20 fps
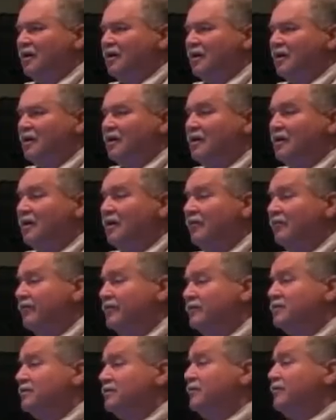and
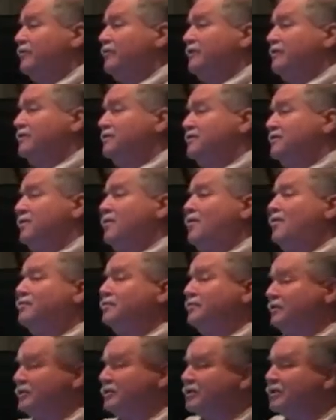never self
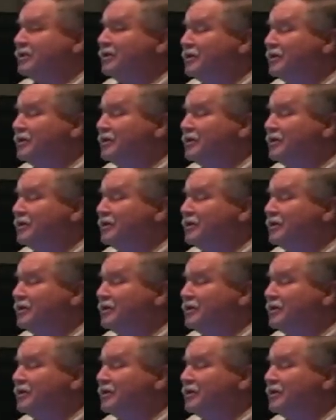exalted.